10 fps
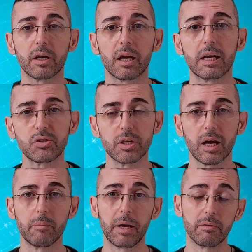
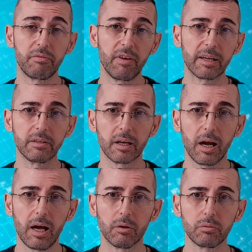catching up and flattening
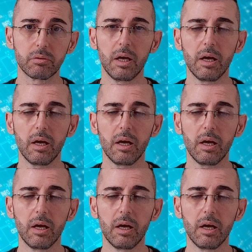out,